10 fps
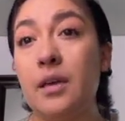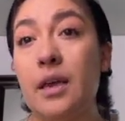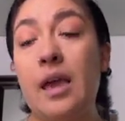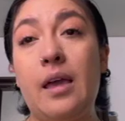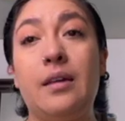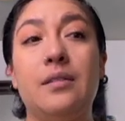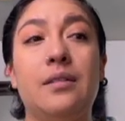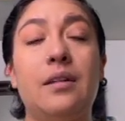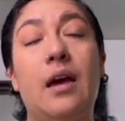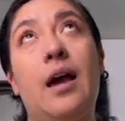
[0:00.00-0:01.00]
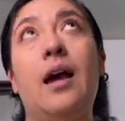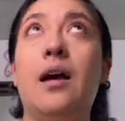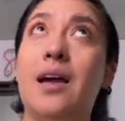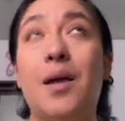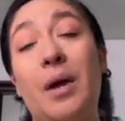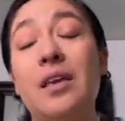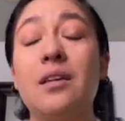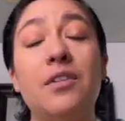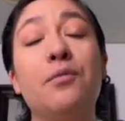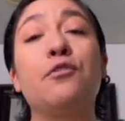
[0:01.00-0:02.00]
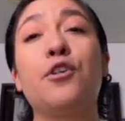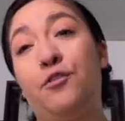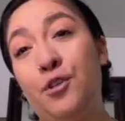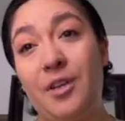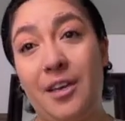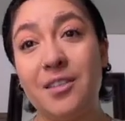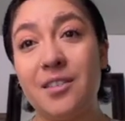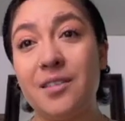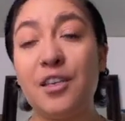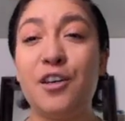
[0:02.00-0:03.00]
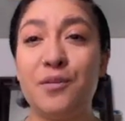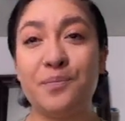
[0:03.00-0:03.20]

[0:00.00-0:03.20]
And I might give up for a few days, you know,